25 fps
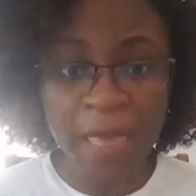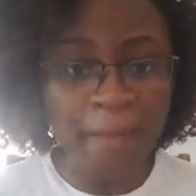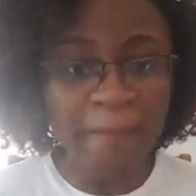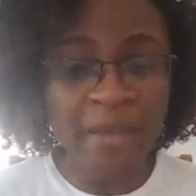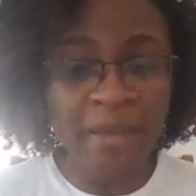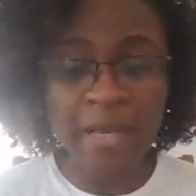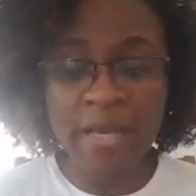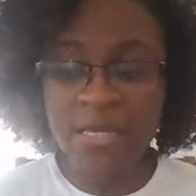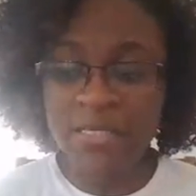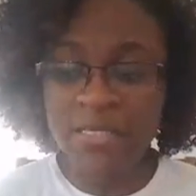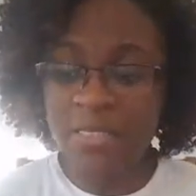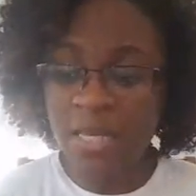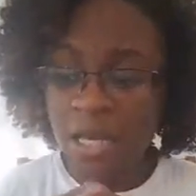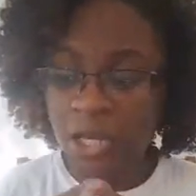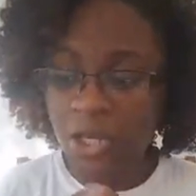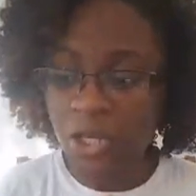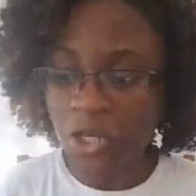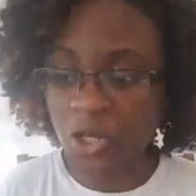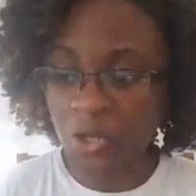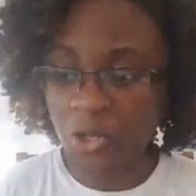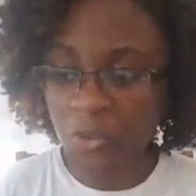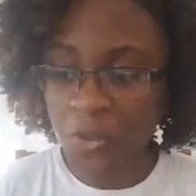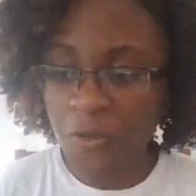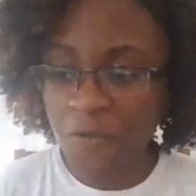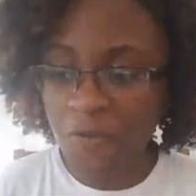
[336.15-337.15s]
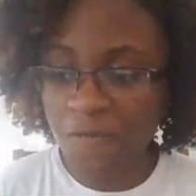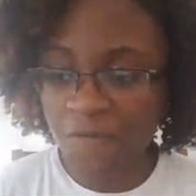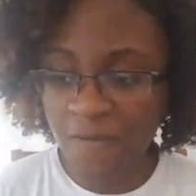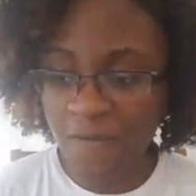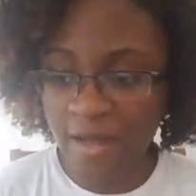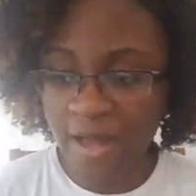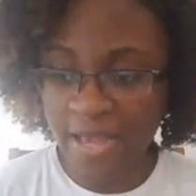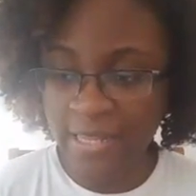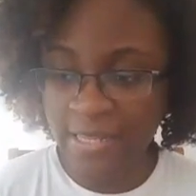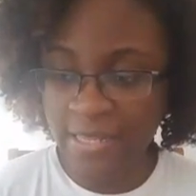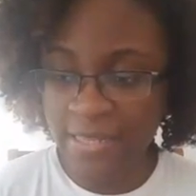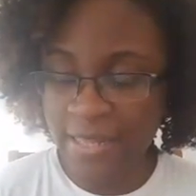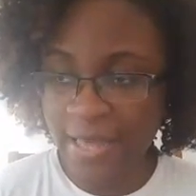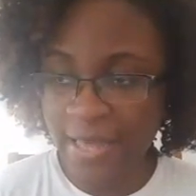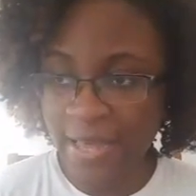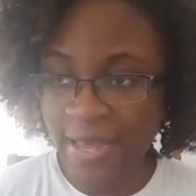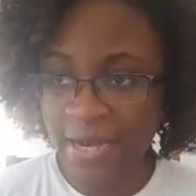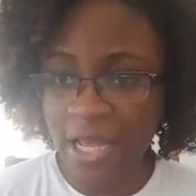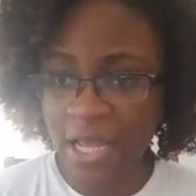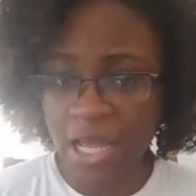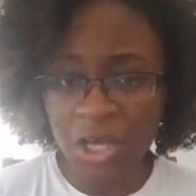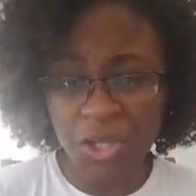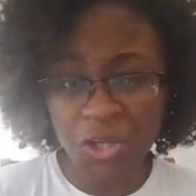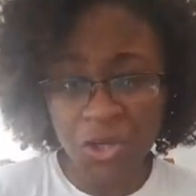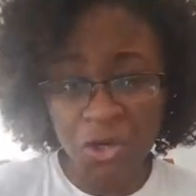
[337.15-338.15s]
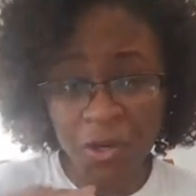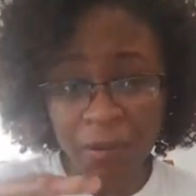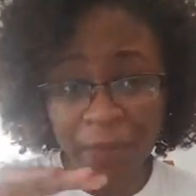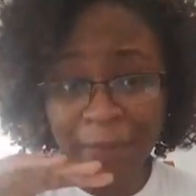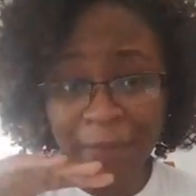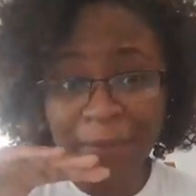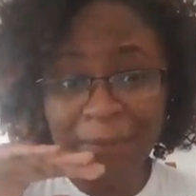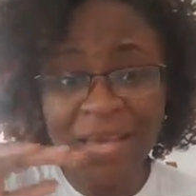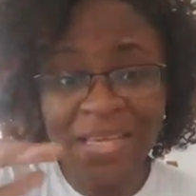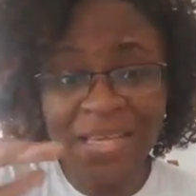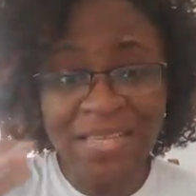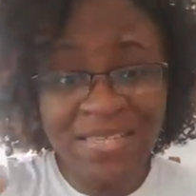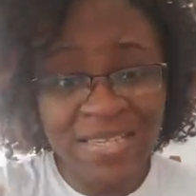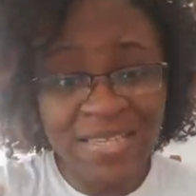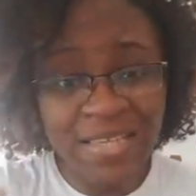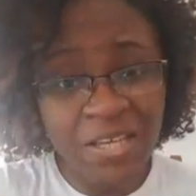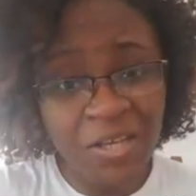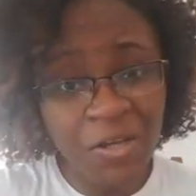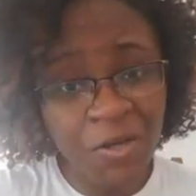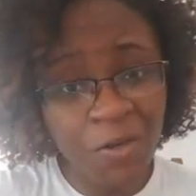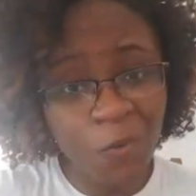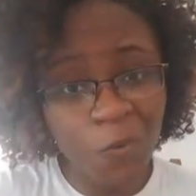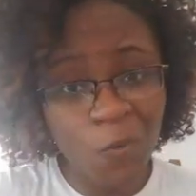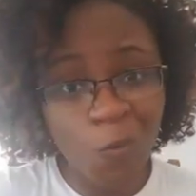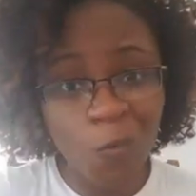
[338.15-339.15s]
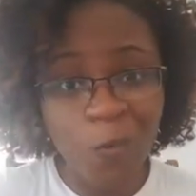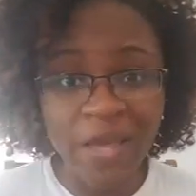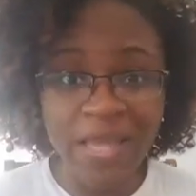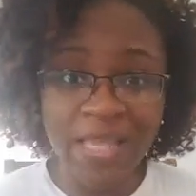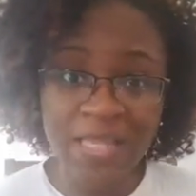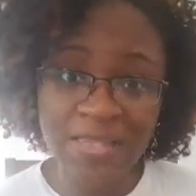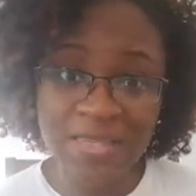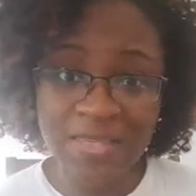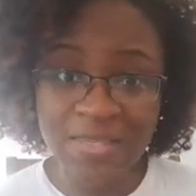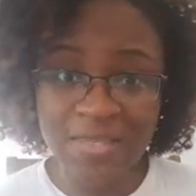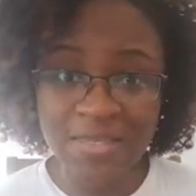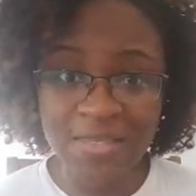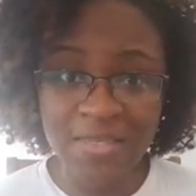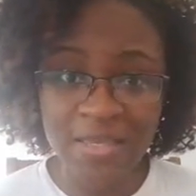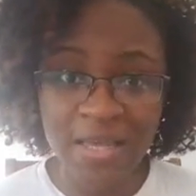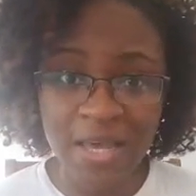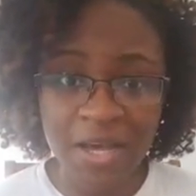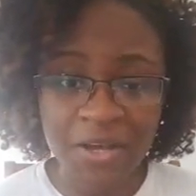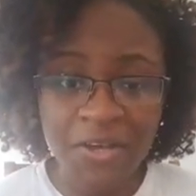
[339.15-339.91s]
Because you will find that you're missing your wins.